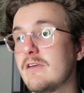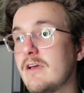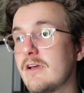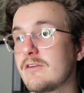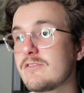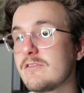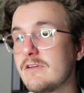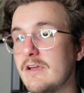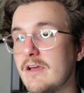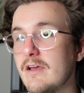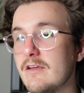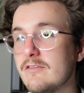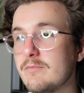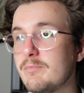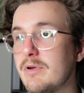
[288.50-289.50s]
actually
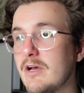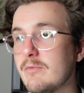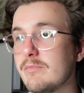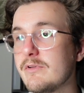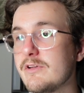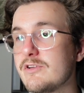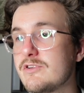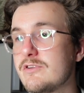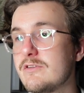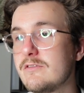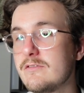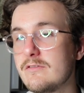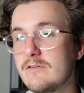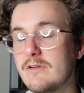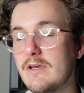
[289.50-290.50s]
has published
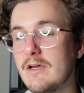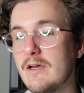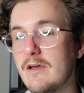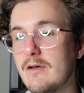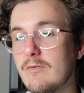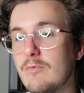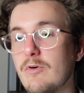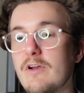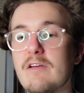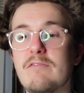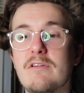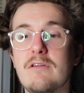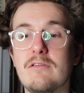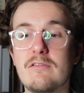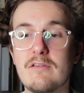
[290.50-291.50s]
what
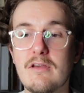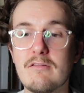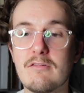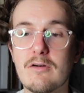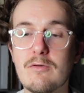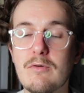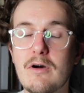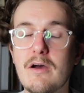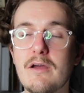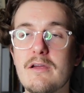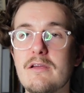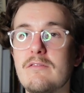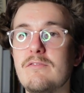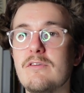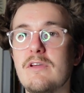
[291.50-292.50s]
evidence they
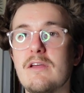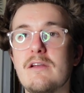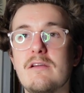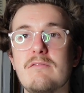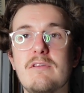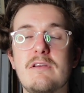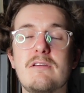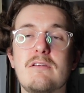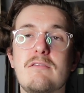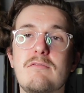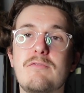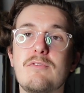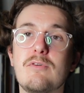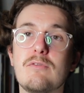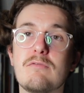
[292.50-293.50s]
require if you're getting evicted
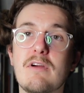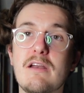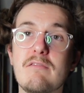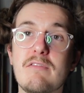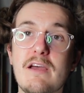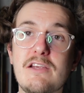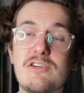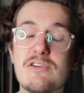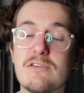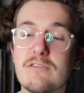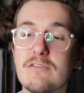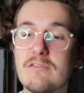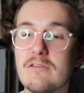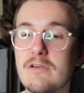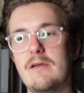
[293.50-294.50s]
for
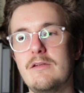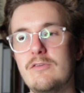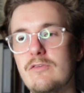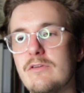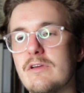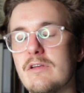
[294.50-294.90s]
renovations, and you